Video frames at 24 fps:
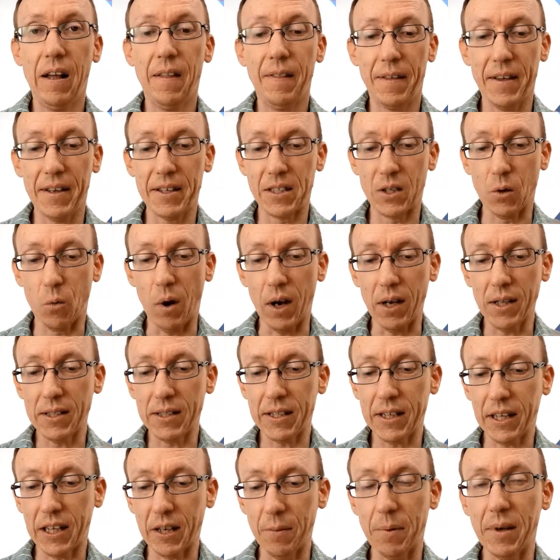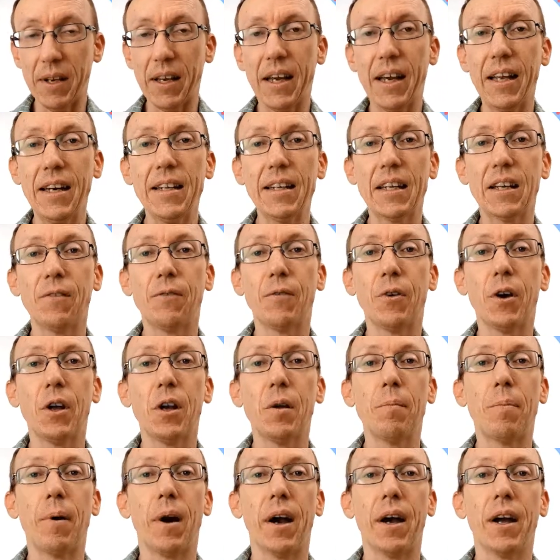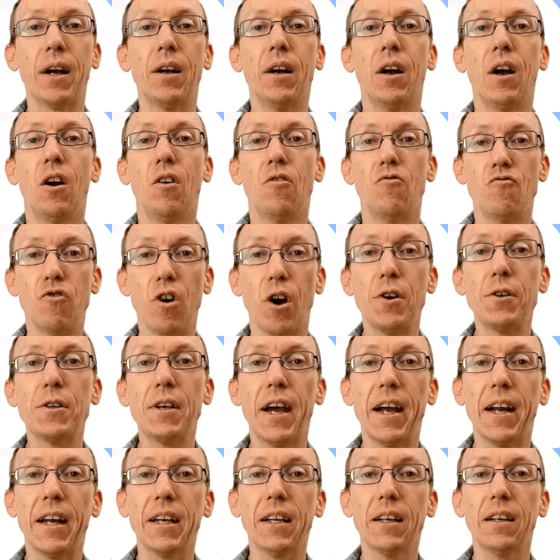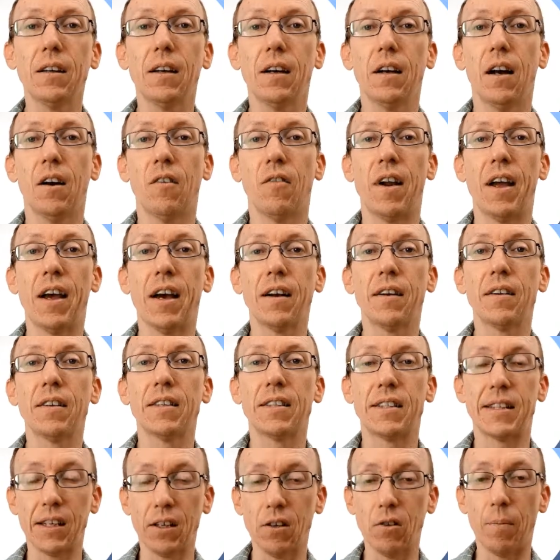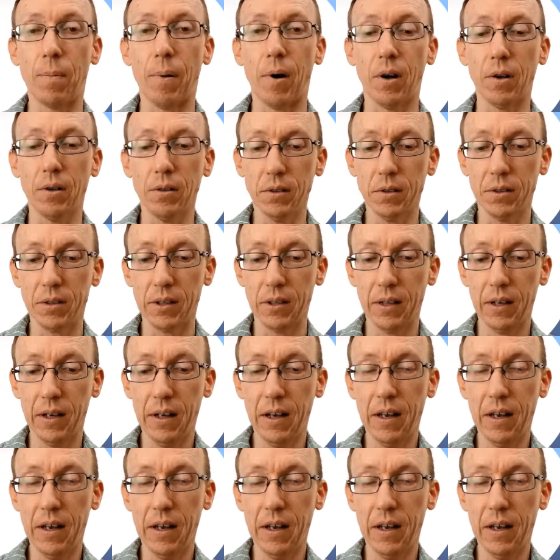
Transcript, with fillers: There's the ones that can be interconverted by rotating around single bonds,